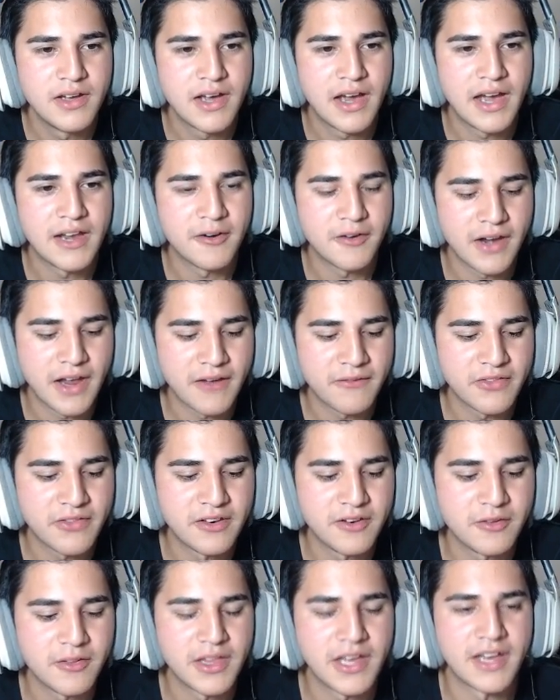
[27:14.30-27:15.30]
I don't have to
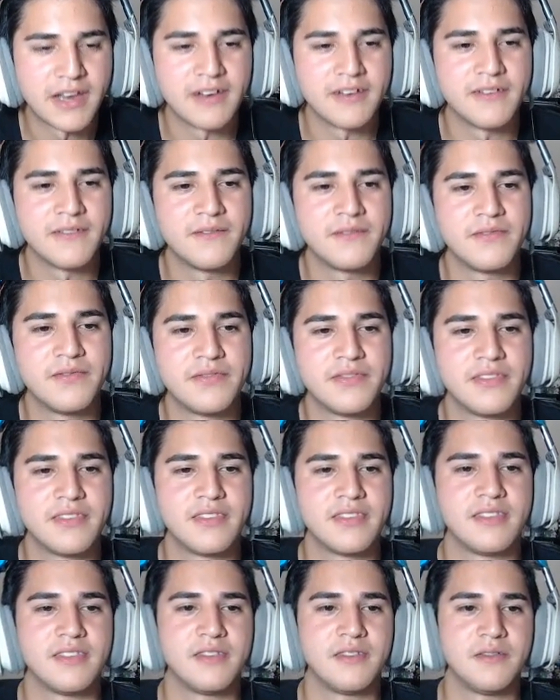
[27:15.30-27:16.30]
do that.
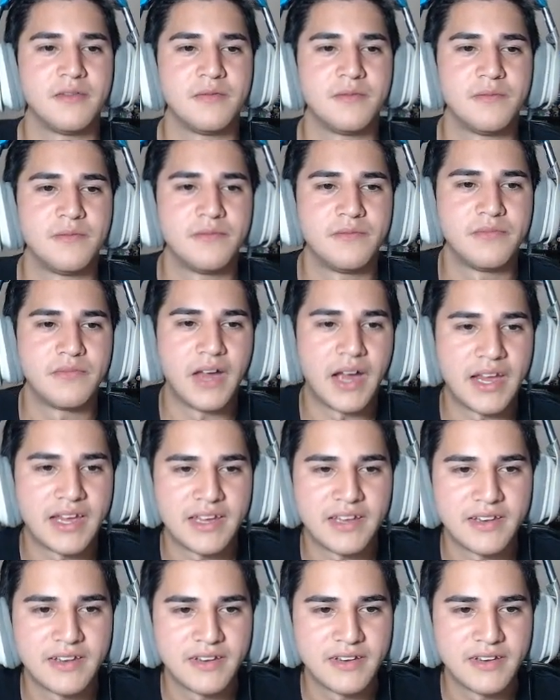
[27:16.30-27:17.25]
I no, that's